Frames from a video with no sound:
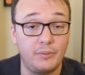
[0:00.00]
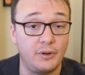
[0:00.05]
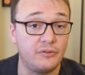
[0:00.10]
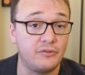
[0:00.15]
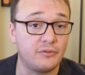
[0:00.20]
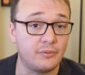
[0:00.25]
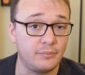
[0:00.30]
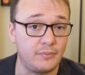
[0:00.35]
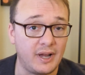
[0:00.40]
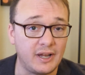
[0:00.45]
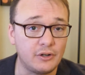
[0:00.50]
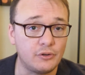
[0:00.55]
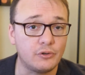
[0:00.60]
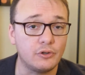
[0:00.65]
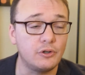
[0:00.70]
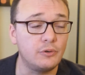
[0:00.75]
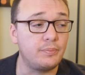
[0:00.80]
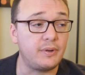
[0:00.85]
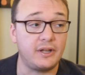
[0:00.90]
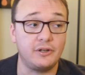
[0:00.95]
both from my
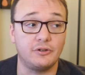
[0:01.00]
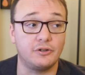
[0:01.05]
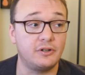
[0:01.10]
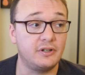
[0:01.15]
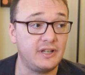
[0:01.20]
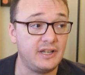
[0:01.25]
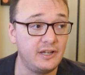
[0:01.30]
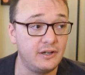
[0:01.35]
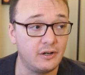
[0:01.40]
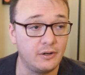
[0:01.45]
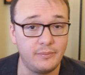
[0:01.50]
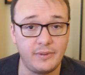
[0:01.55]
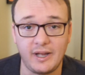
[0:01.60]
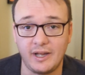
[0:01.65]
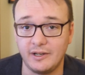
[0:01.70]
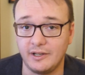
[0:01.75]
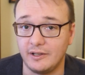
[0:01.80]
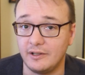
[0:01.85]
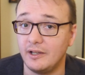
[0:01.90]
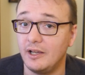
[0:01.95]
group and you're going to hear
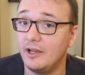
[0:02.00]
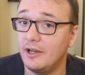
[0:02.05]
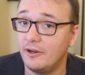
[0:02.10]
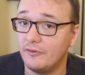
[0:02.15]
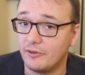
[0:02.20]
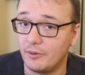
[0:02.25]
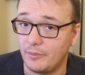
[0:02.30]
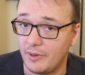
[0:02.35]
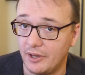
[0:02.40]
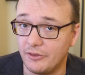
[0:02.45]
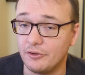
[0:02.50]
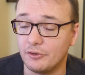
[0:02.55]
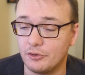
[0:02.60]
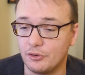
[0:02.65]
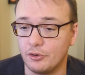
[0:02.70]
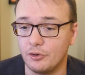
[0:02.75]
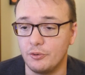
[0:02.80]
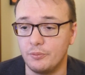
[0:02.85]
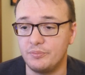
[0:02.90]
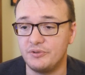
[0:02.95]
about it from other
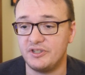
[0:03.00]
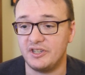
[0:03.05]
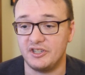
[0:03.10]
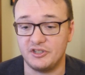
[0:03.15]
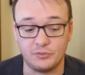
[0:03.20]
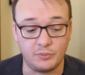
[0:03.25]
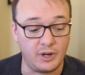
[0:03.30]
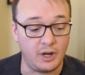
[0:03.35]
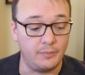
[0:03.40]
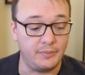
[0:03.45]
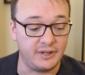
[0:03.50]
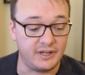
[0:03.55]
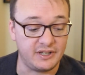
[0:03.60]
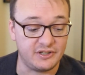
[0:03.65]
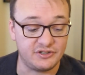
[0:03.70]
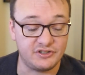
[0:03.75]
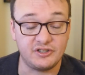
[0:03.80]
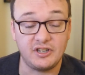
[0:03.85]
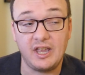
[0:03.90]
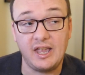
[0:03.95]
groups as well,
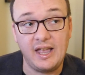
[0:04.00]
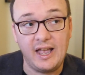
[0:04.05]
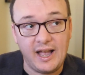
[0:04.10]
because